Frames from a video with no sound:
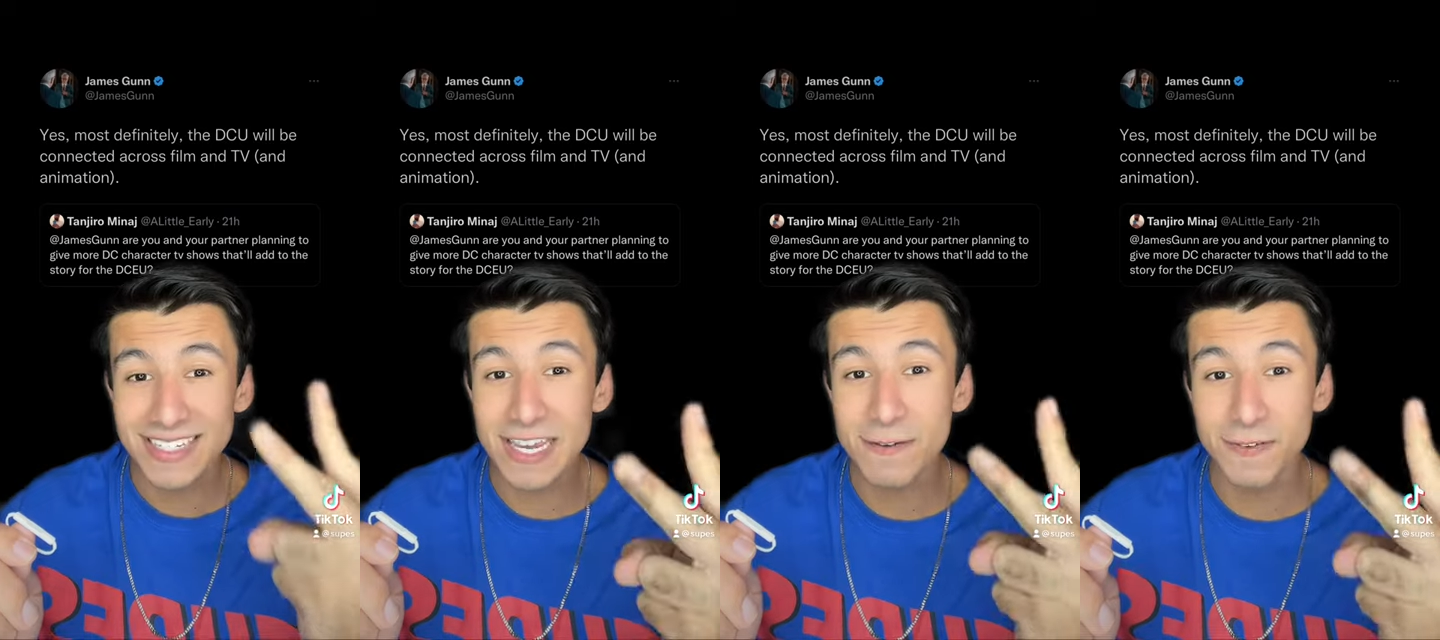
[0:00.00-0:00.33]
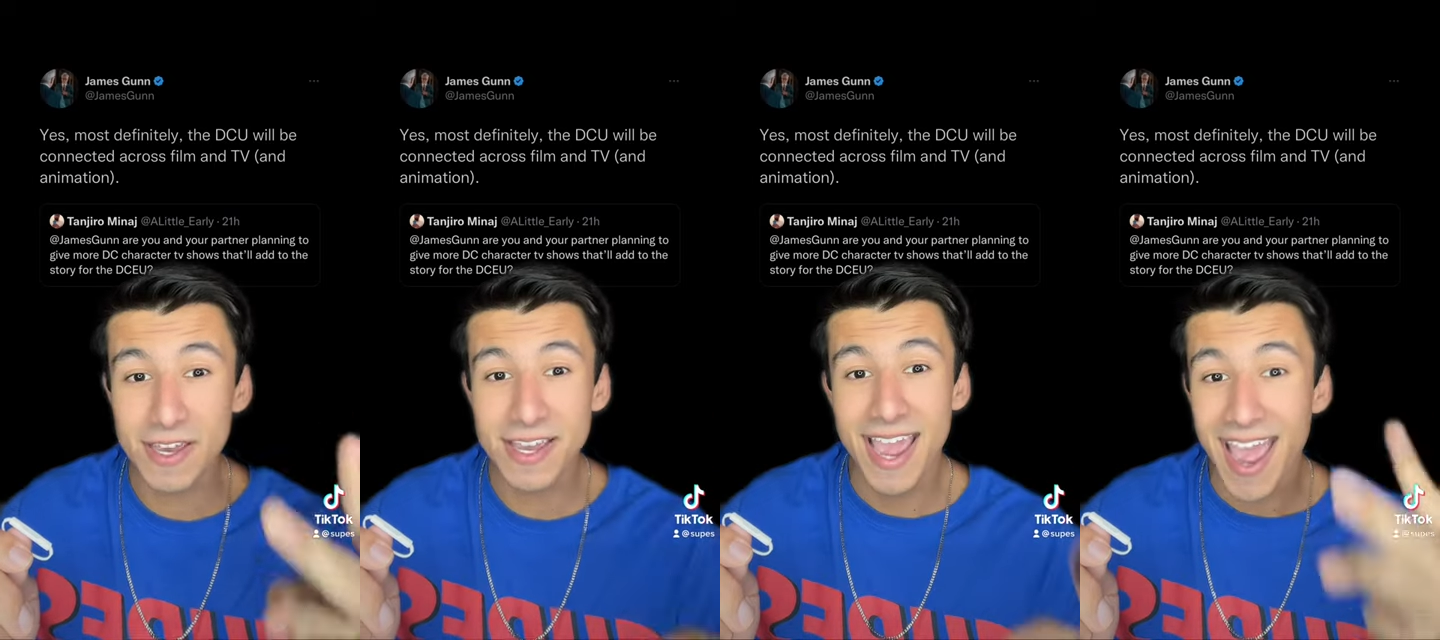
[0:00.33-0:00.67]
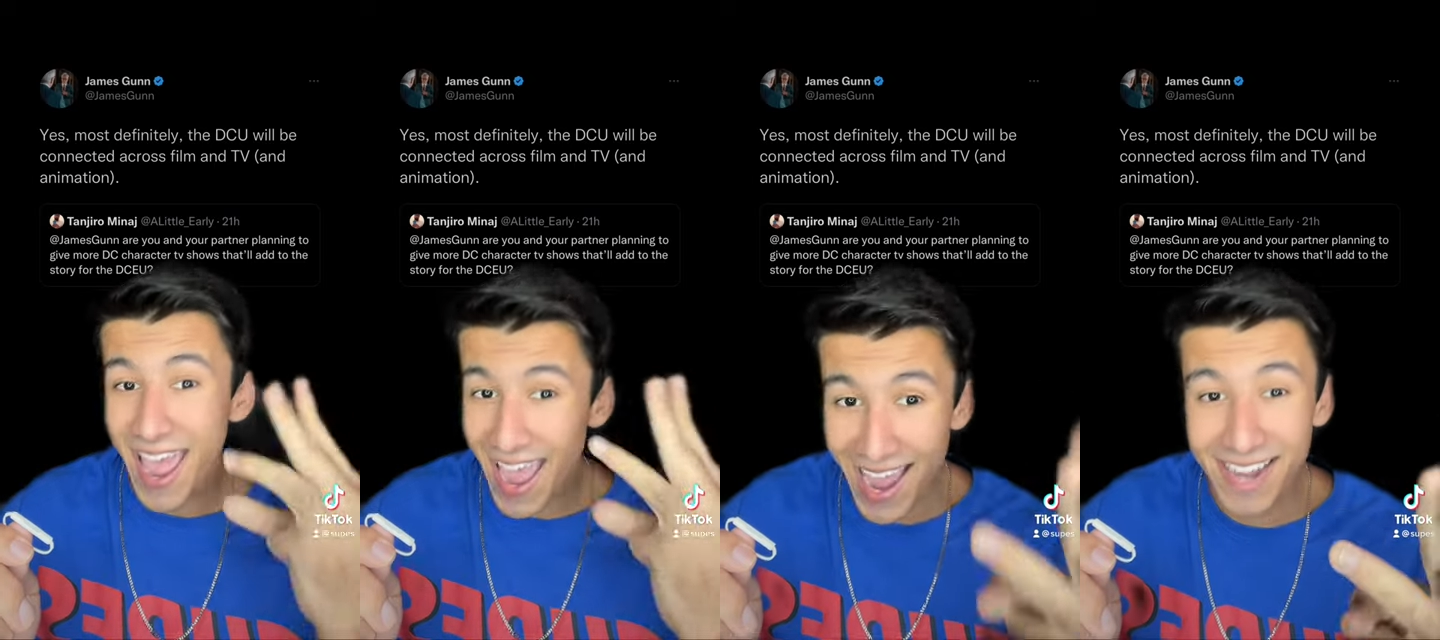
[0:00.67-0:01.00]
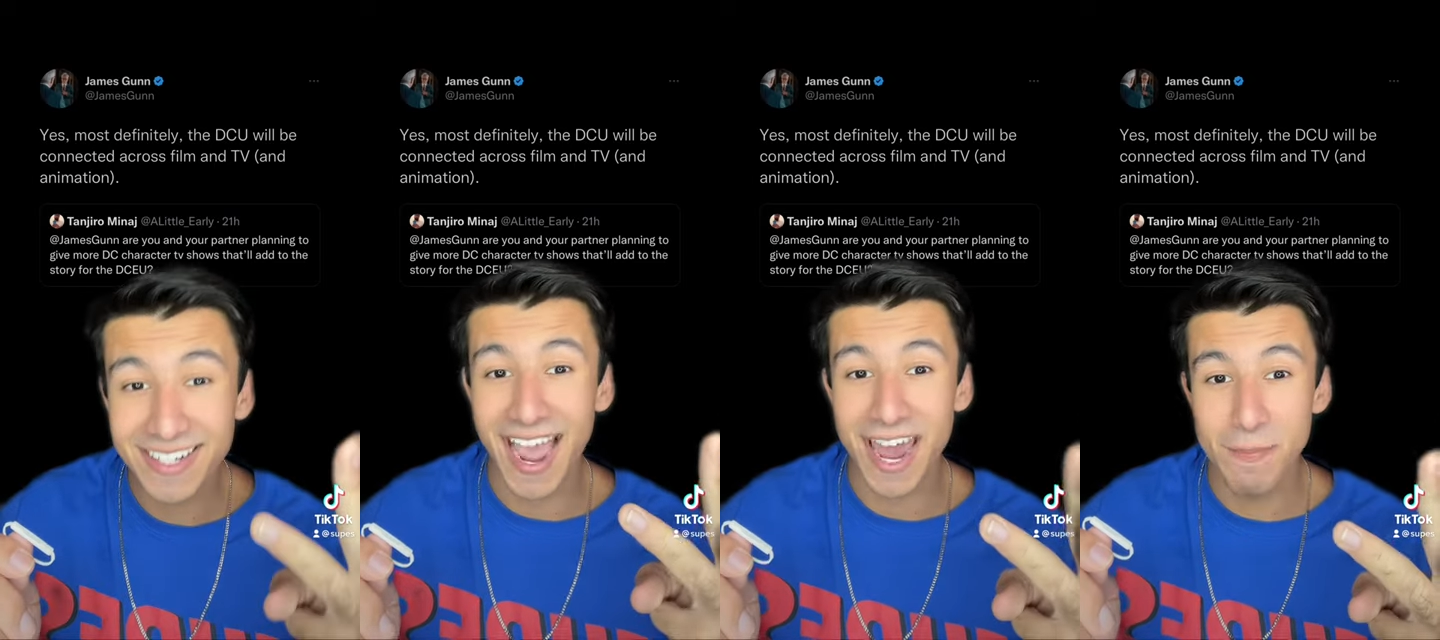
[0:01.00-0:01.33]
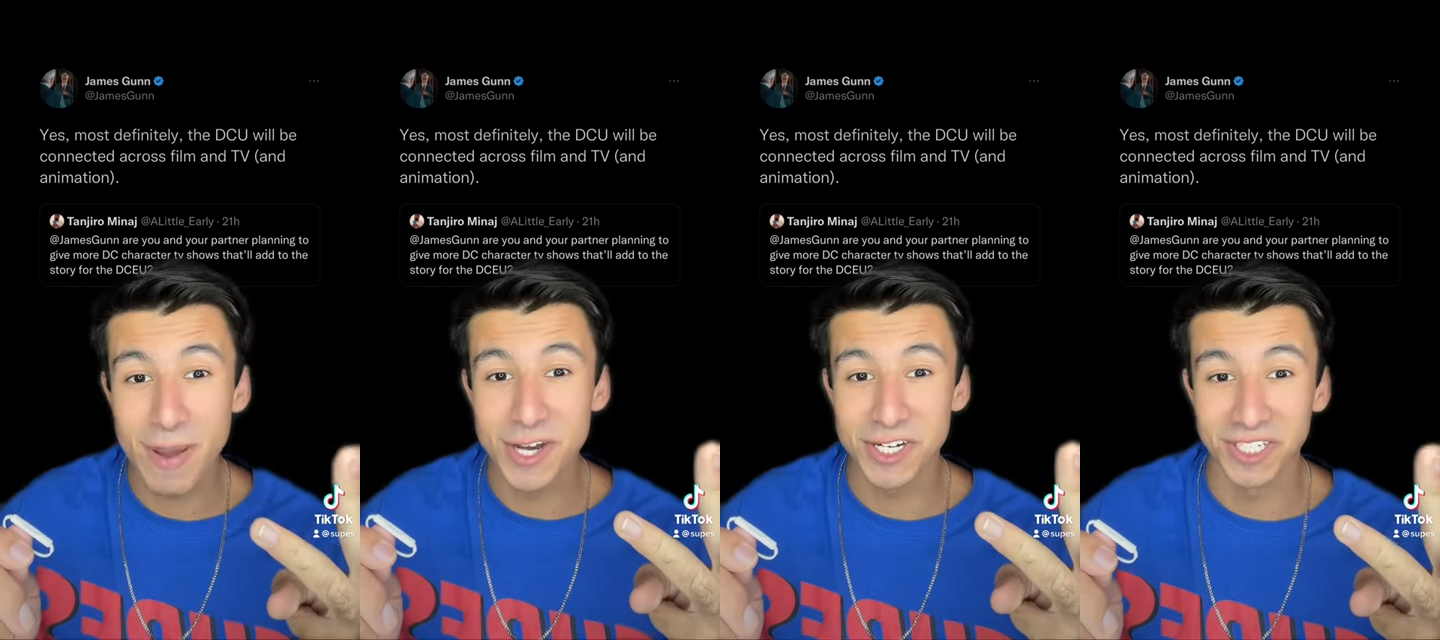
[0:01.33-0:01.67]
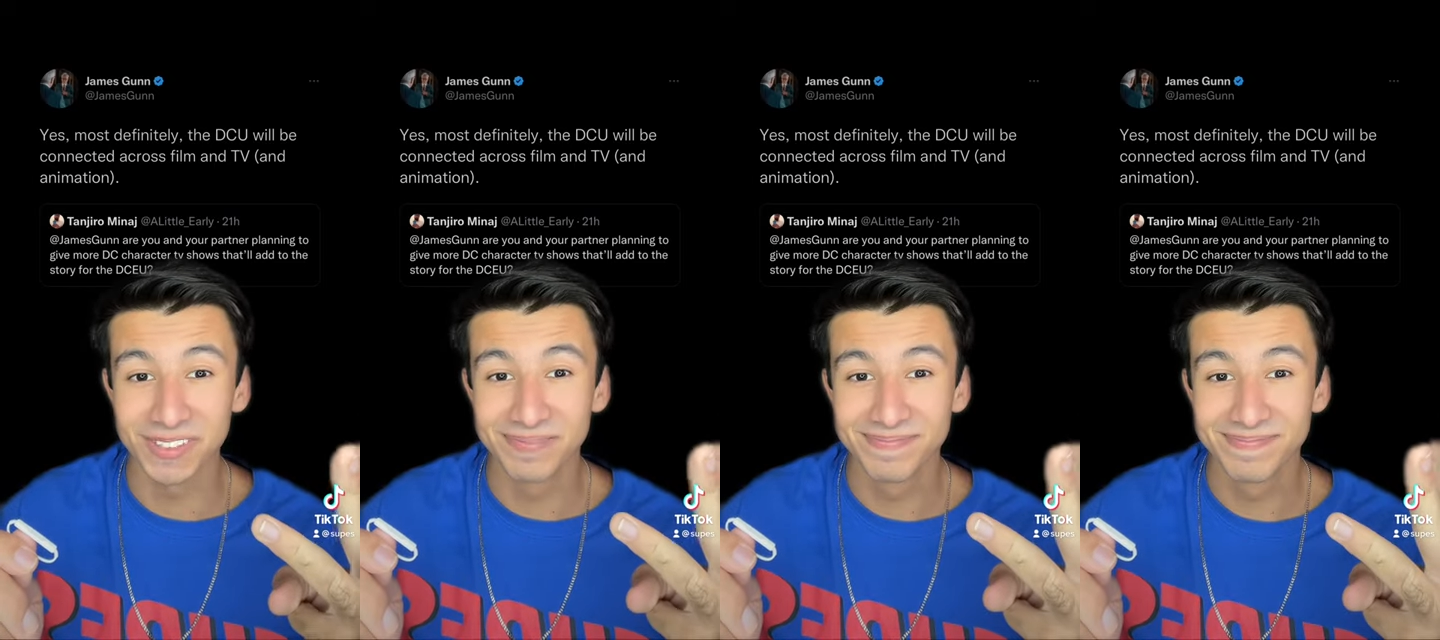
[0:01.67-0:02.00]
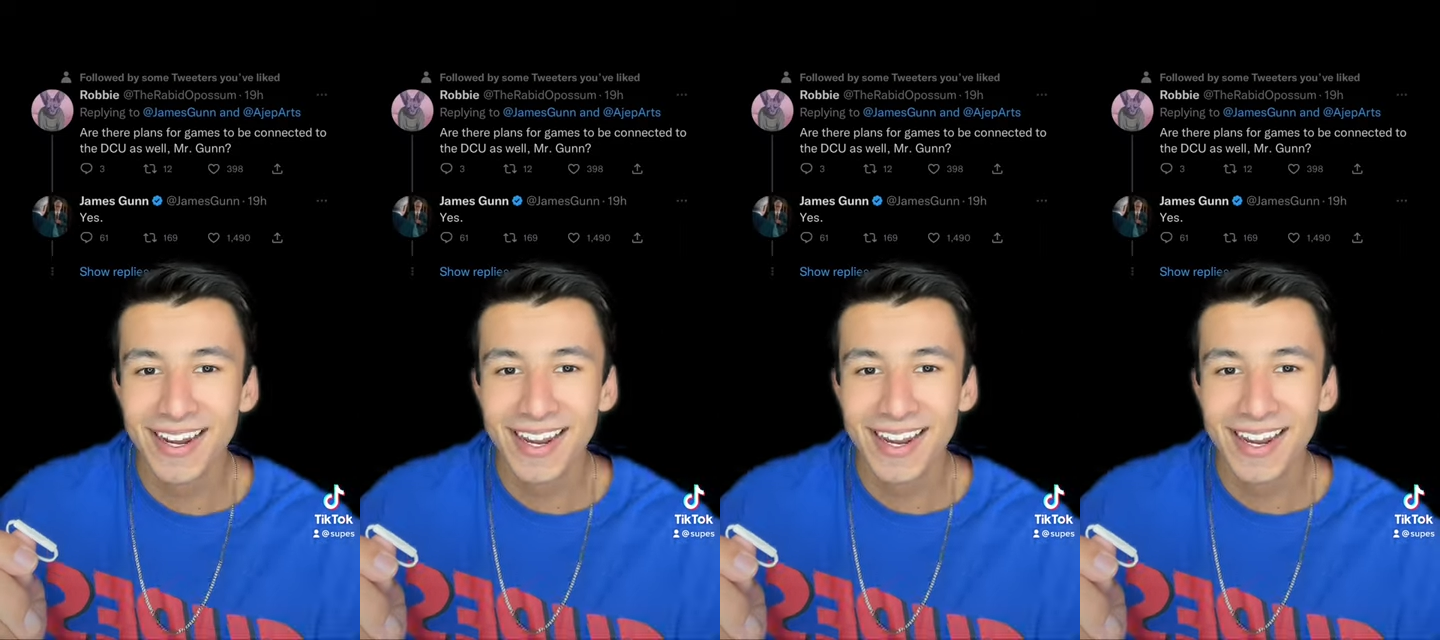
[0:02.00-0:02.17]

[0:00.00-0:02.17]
TV, and animation.